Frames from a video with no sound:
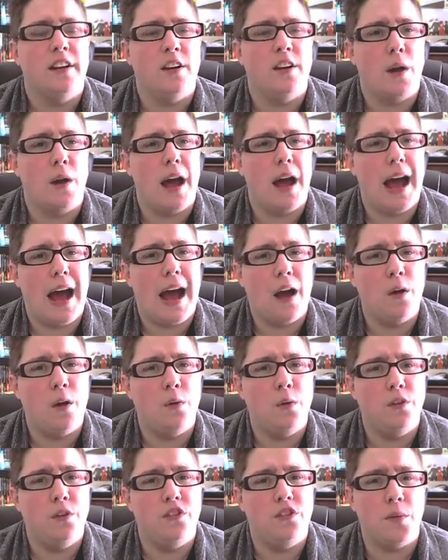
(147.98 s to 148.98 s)

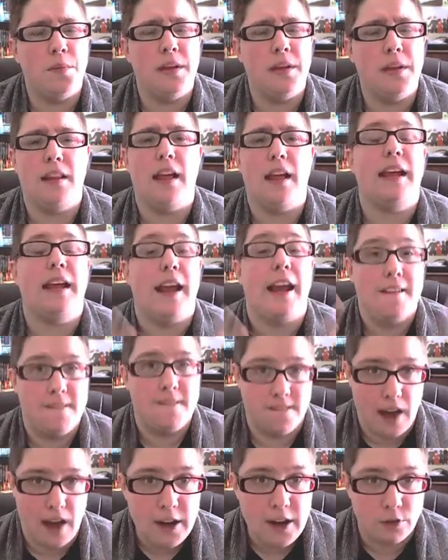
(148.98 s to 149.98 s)
how something like a
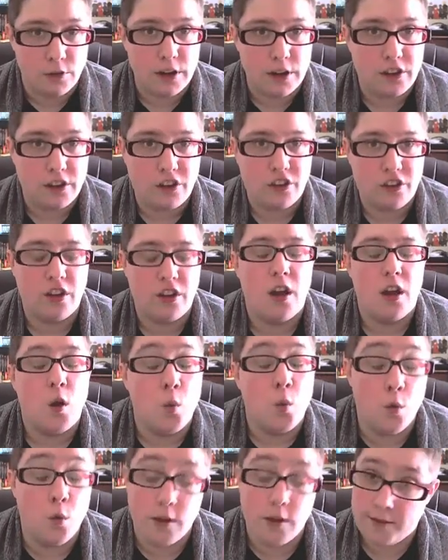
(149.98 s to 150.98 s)
virus
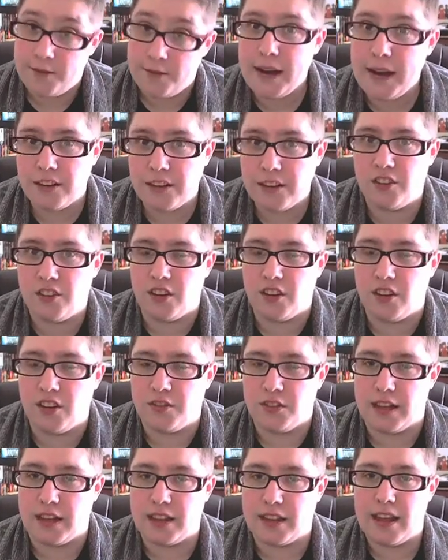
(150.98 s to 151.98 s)
would affect stuff
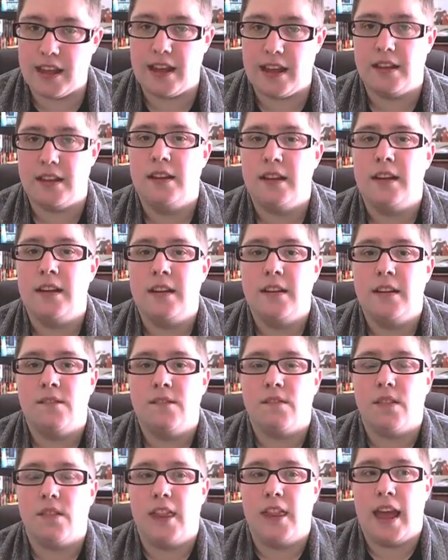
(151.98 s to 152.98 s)
like that.
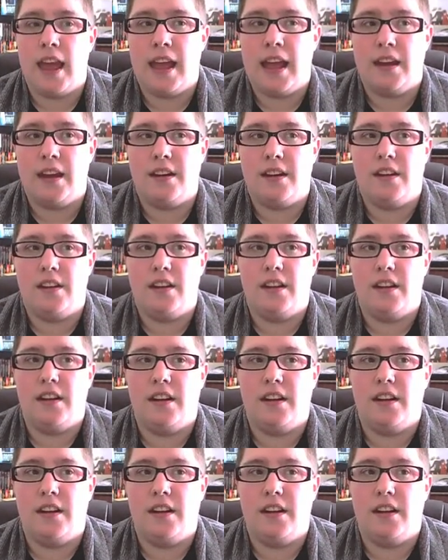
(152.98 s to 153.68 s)
And